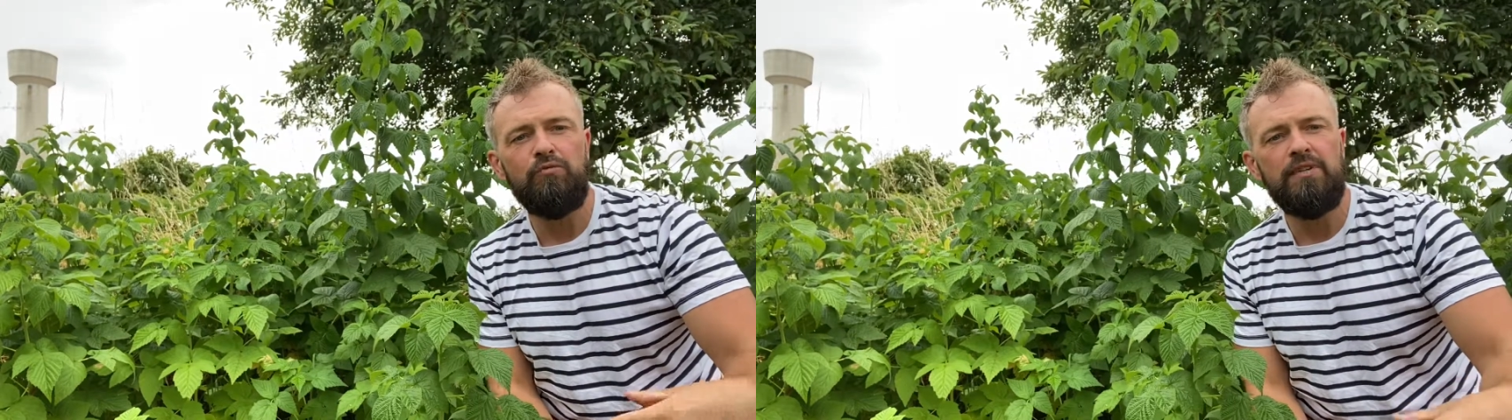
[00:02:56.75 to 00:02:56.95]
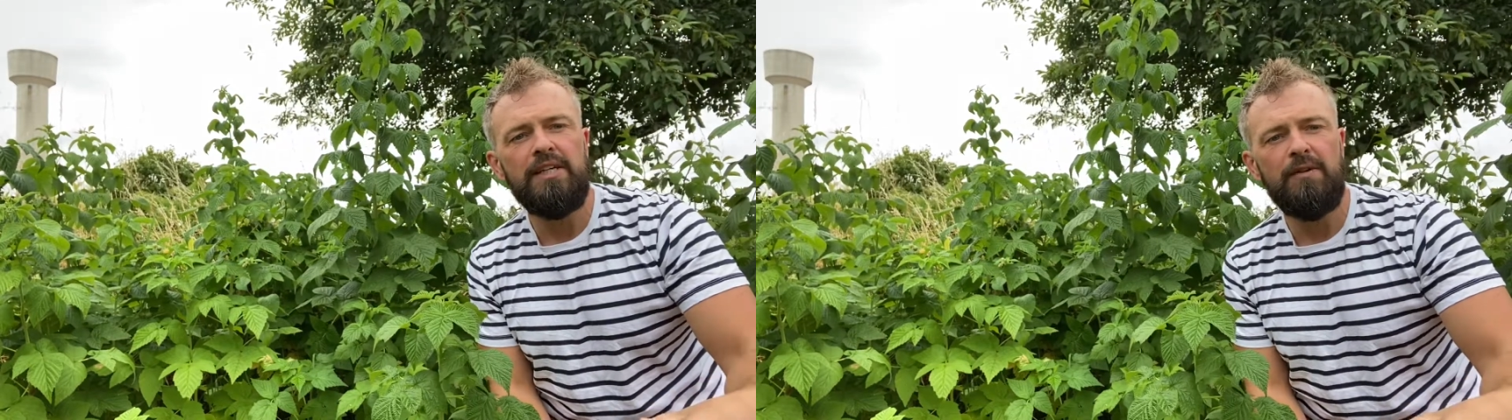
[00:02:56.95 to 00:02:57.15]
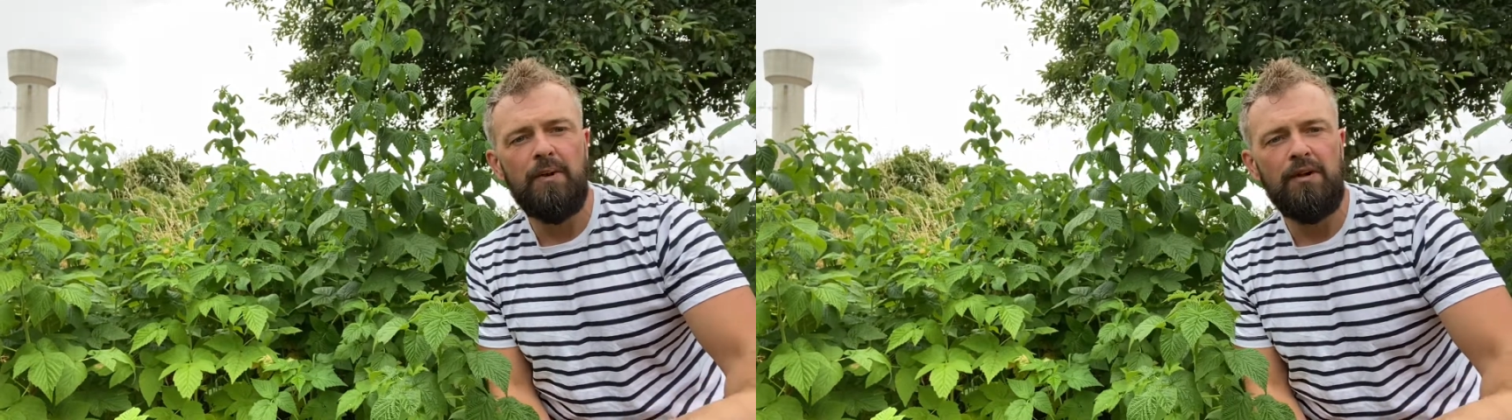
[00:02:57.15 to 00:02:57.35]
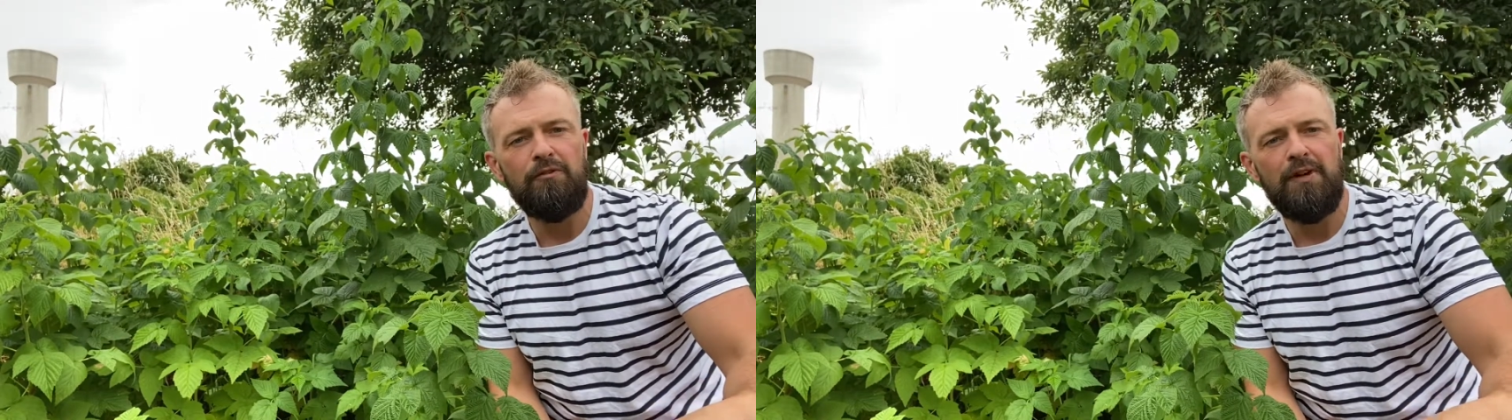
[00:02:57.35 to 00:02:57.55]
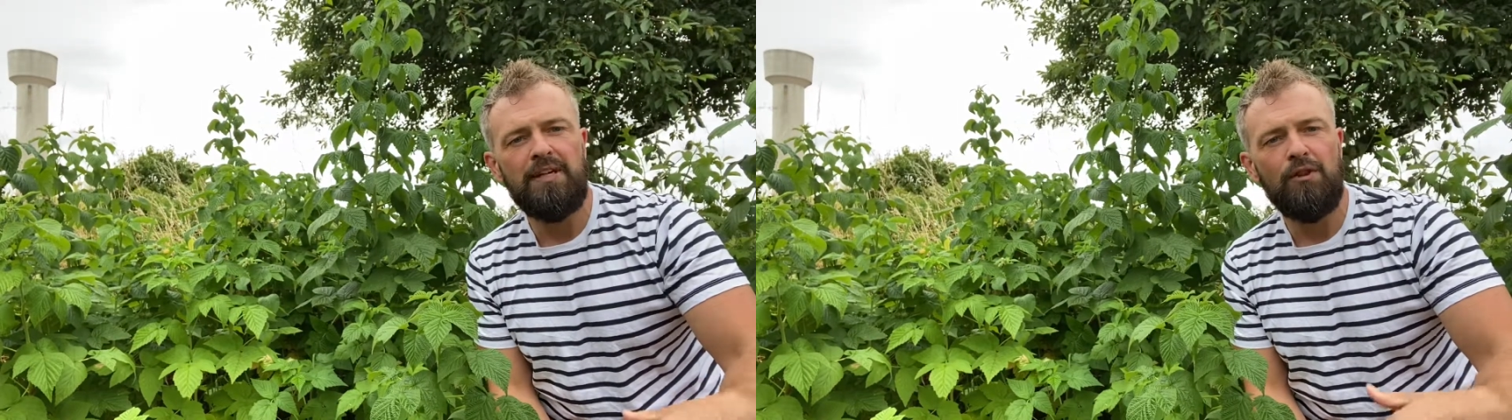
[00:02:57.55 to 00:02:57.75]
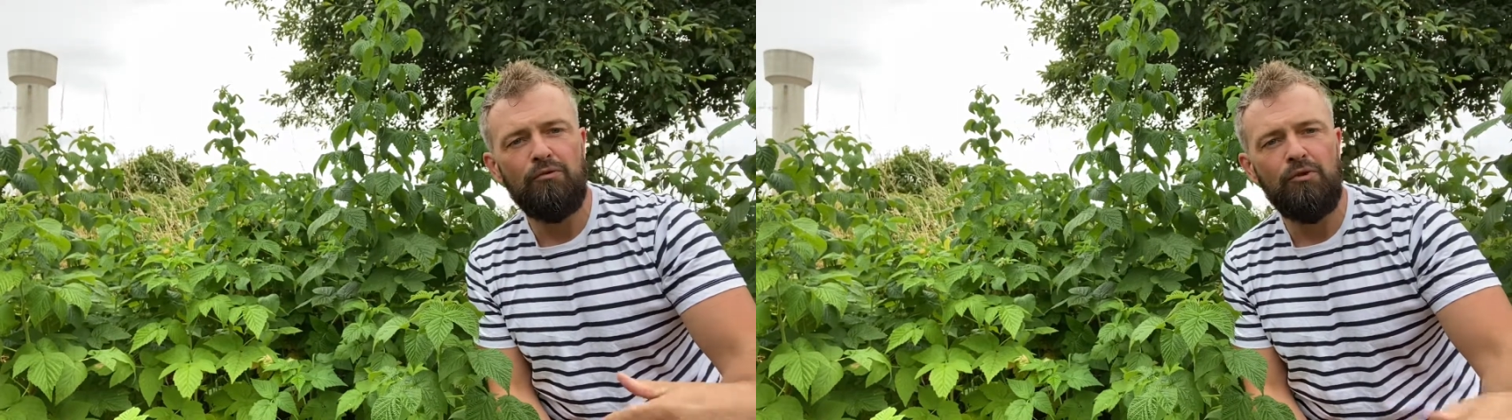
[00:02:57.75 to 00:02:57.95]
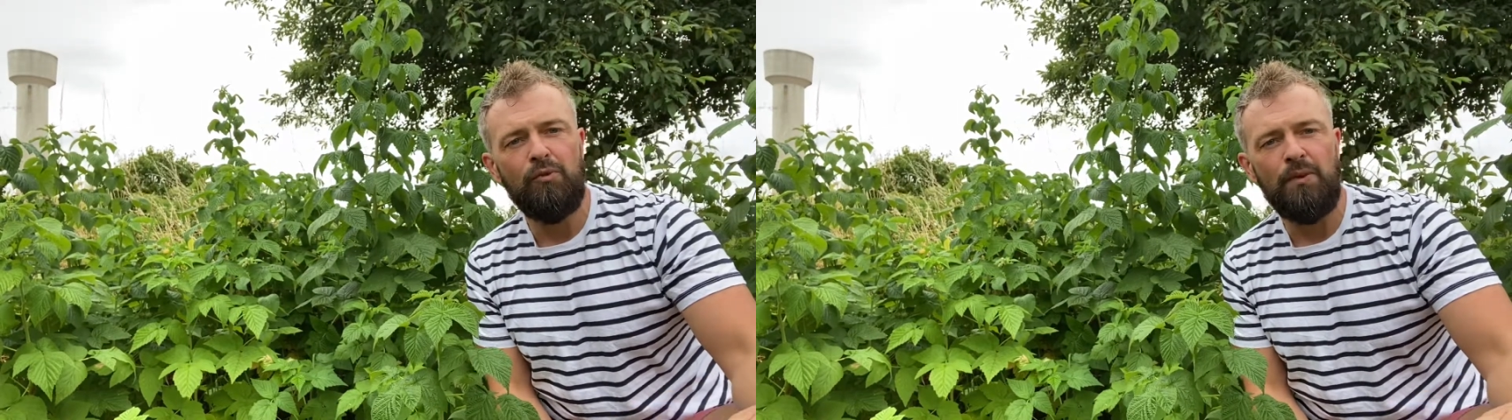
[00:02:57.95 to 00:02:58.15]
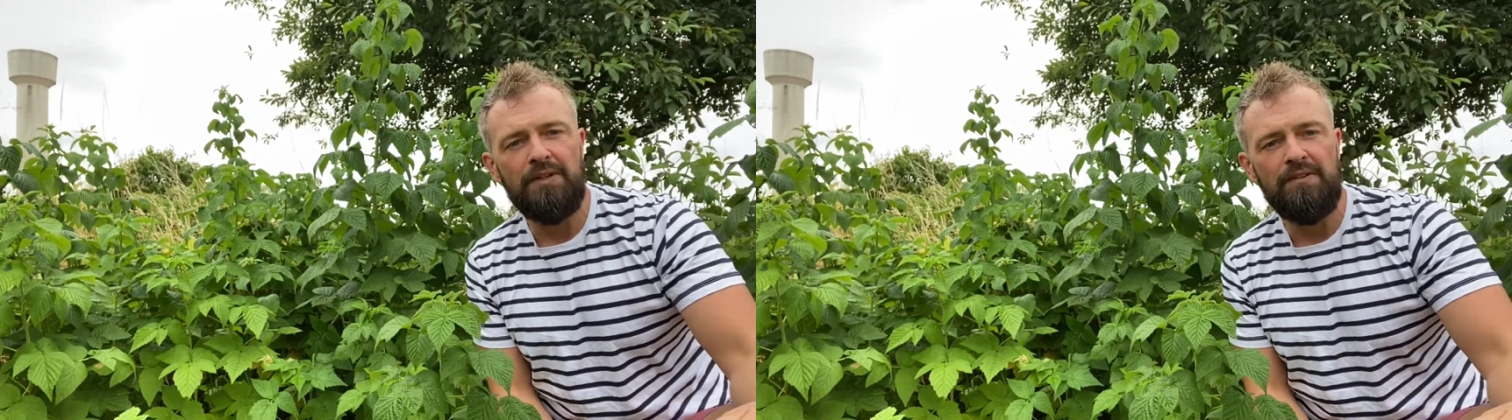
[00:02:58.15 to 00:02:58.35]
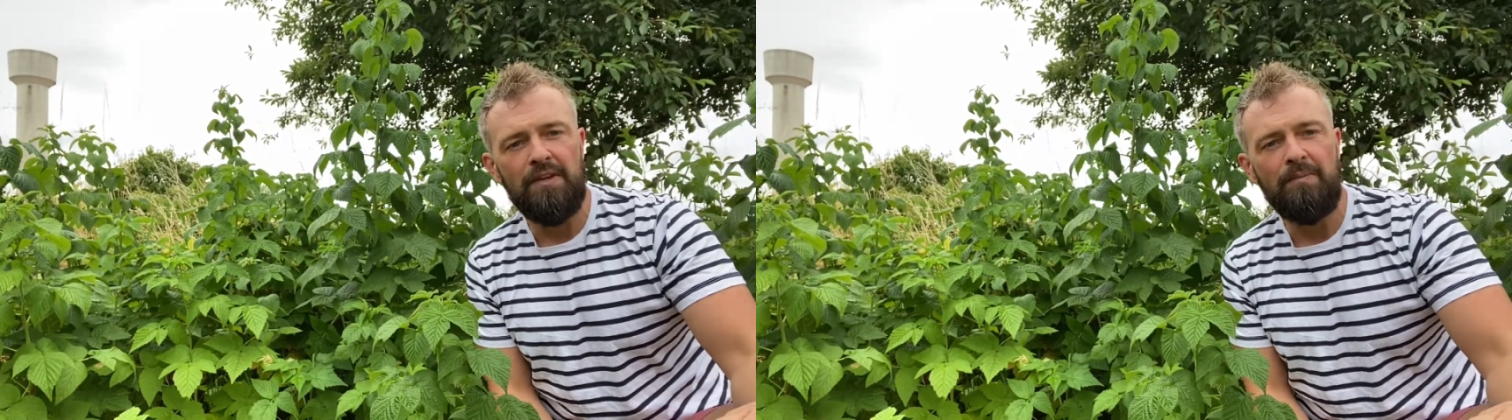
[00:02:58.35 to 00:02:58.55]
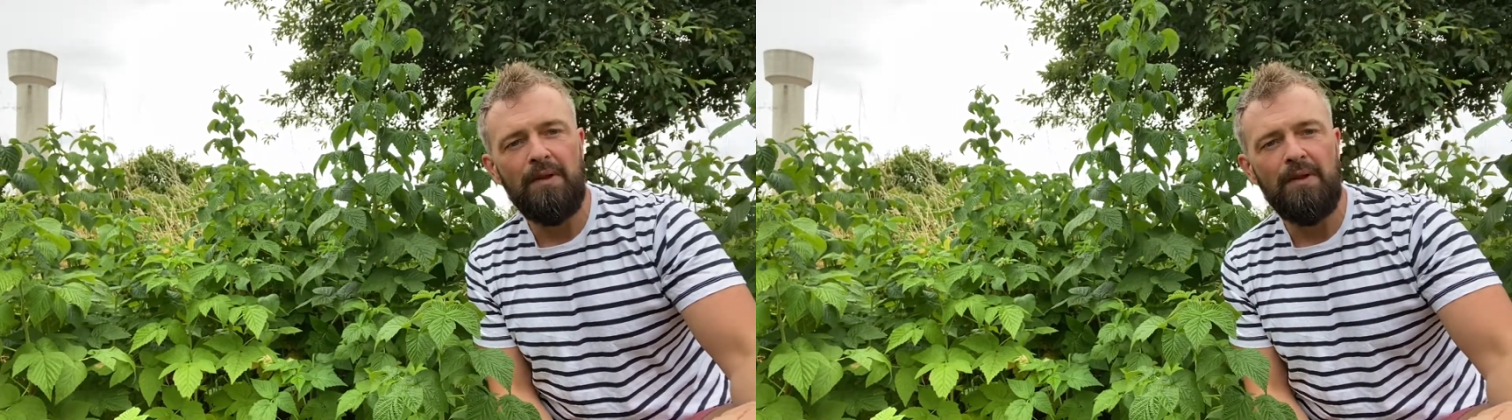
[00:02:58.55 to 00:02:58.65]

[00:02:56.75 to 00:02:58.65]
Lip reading: really well fed through the winter.